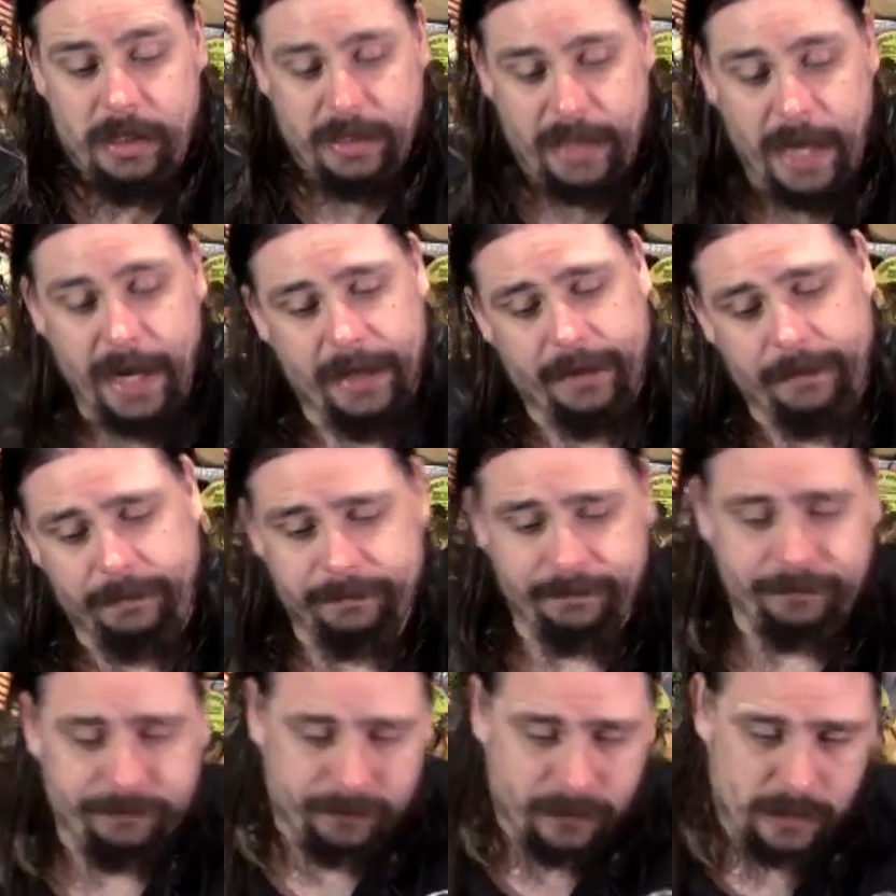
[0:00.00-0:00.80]
Okay,
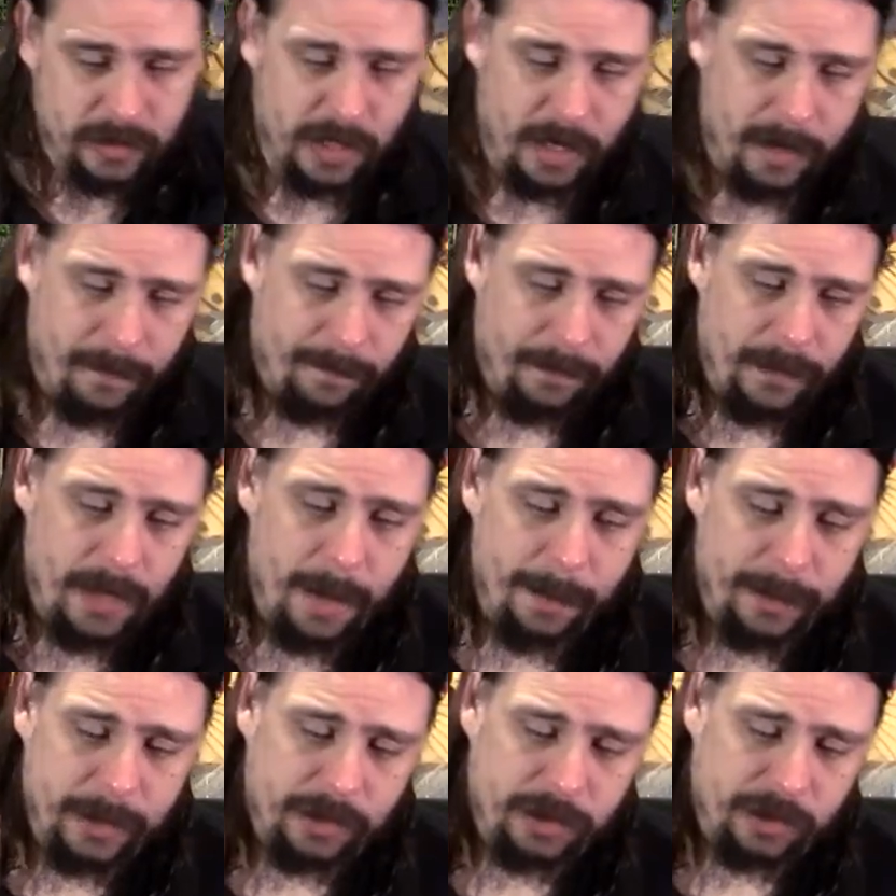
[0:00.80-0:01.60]
so
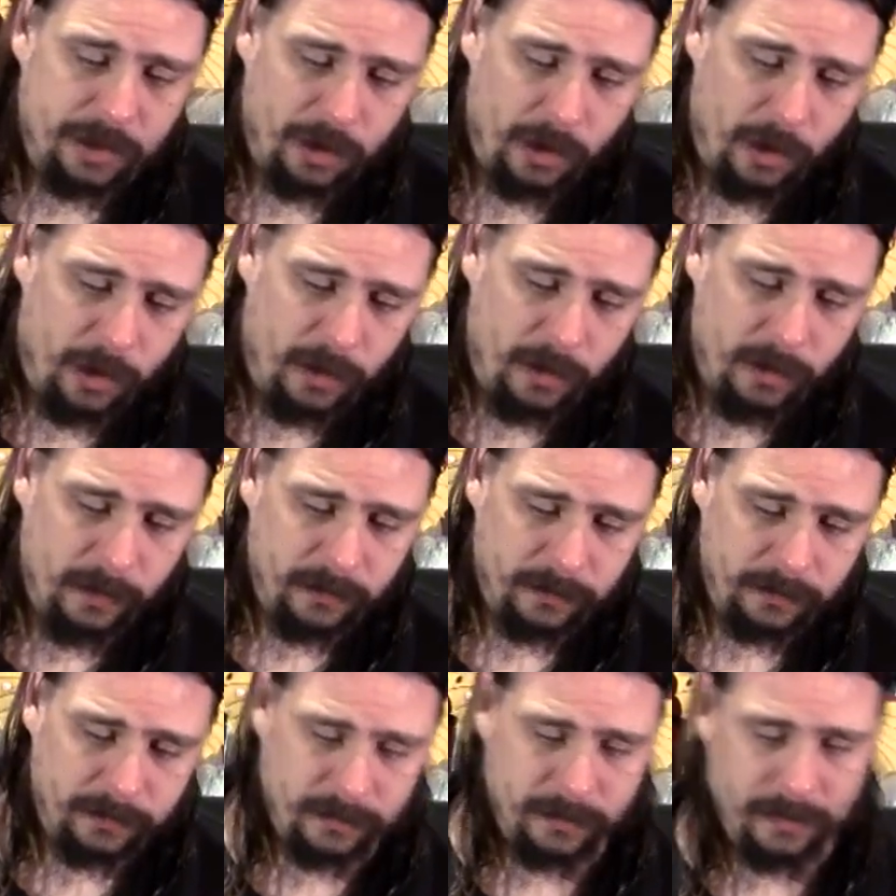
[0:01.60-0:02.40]
number
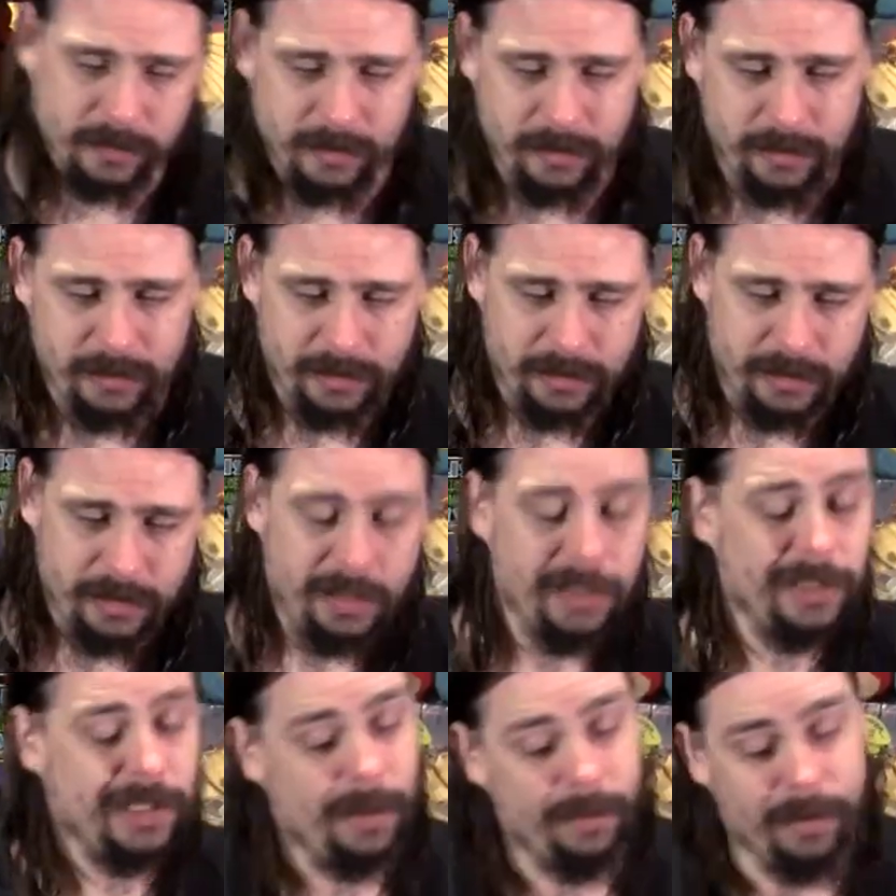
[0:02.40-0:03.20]
two.
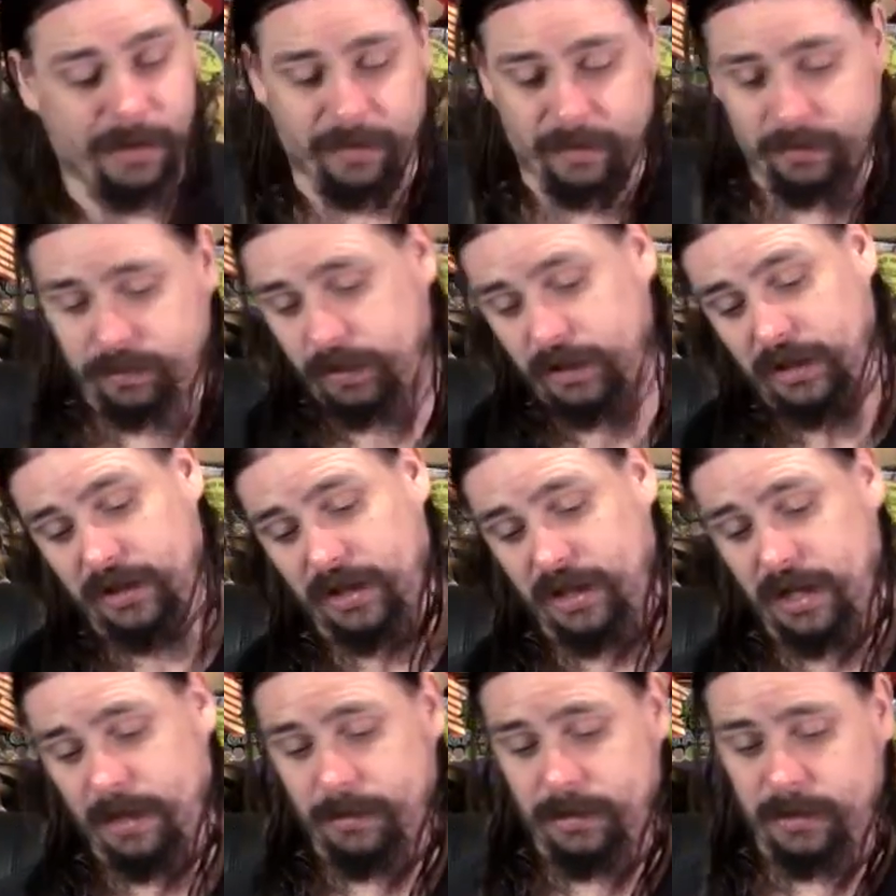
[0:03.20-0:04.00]
Can't believe I put this
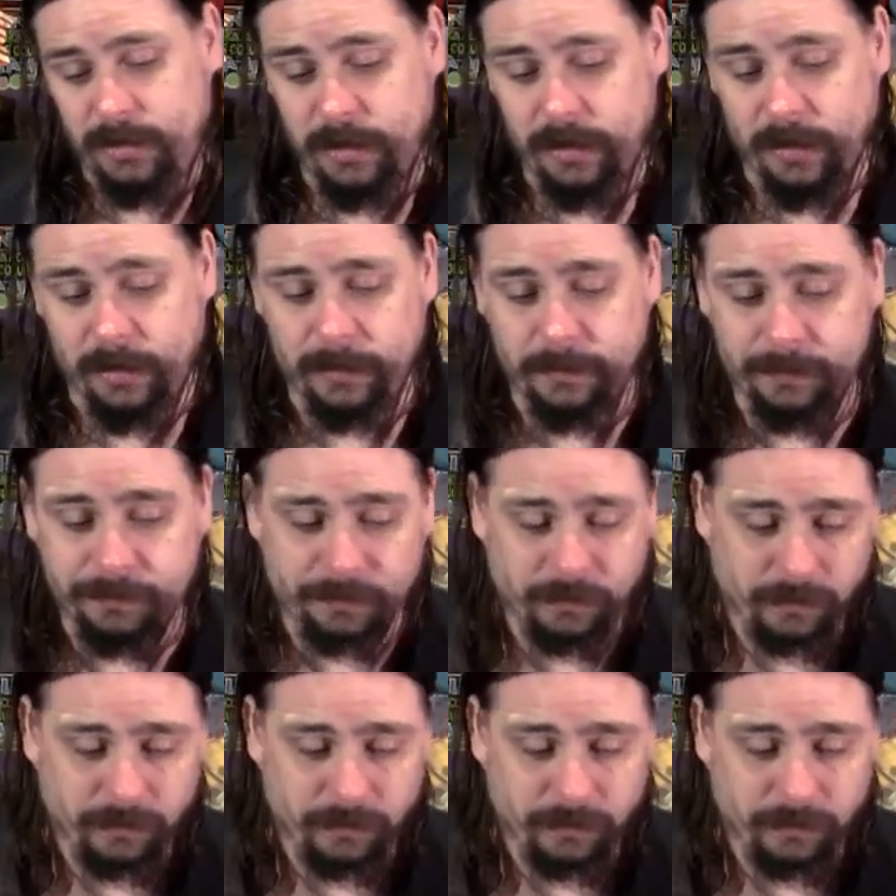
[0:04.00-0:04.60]
at number two.